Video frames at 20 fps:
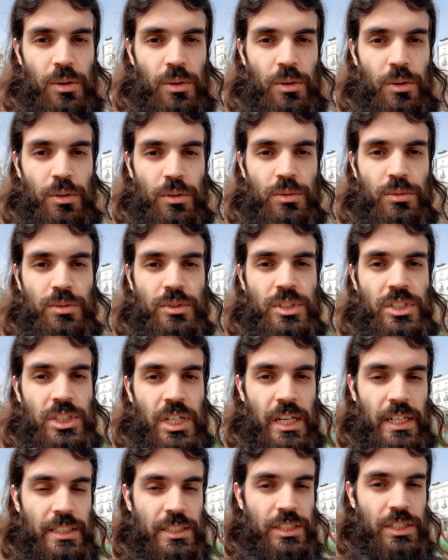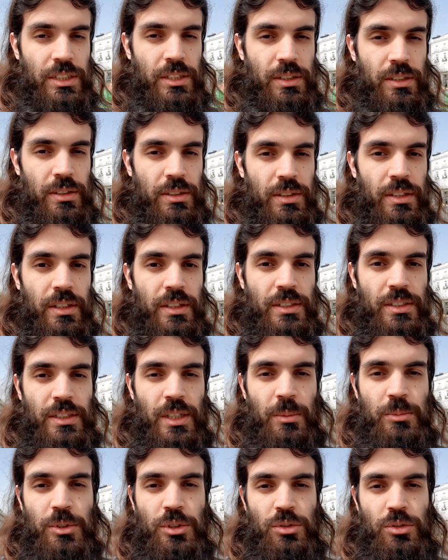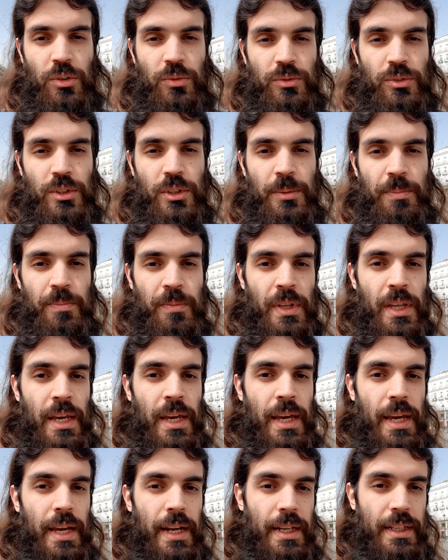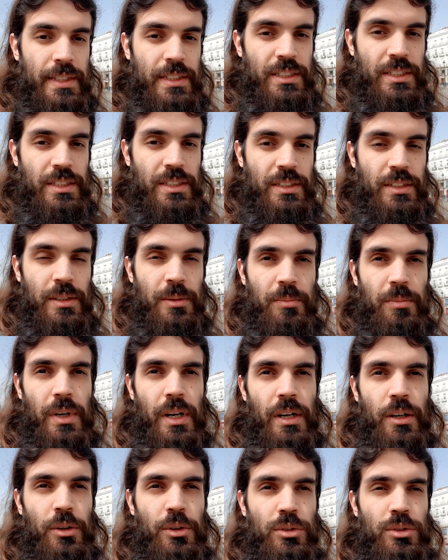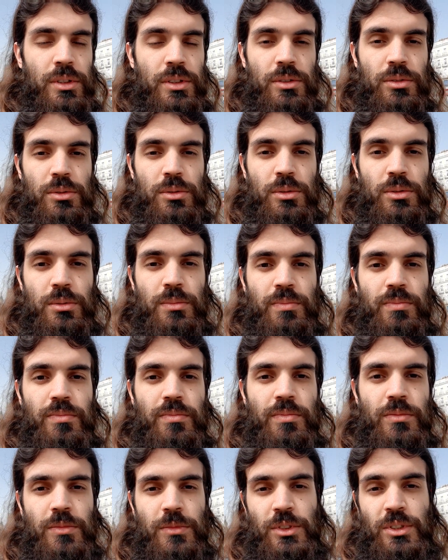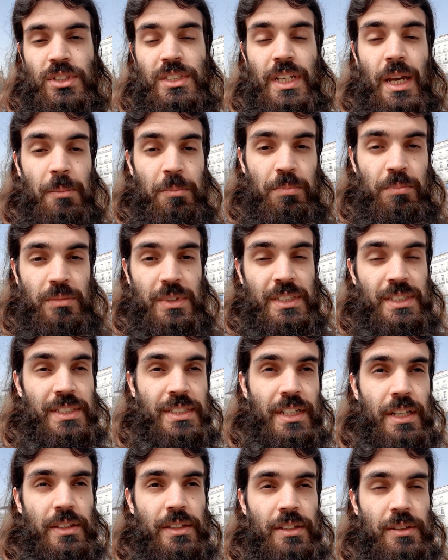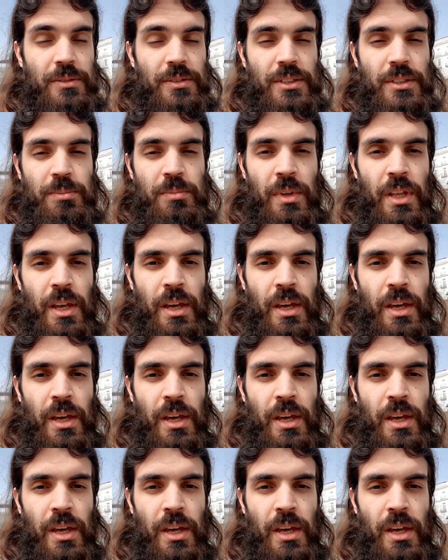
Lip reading: or changing the consumption of the electricity according to some incentives.